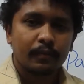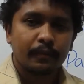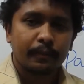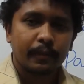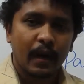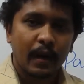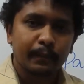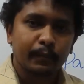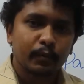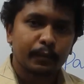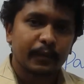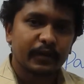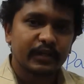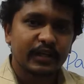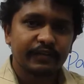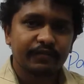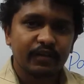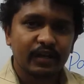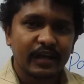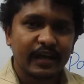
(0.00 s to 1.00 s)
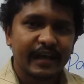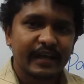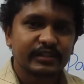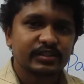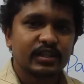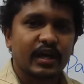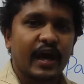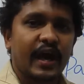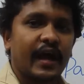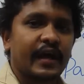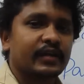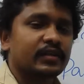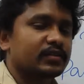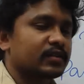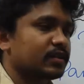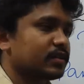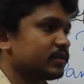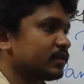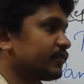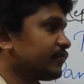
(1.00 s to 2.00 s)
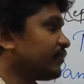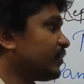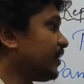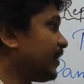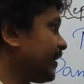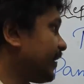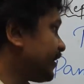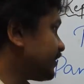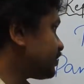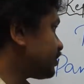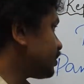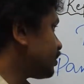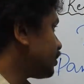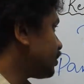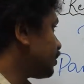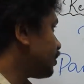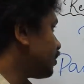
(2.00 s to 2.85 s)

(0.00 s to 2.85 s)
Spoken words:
Pambupati village and the village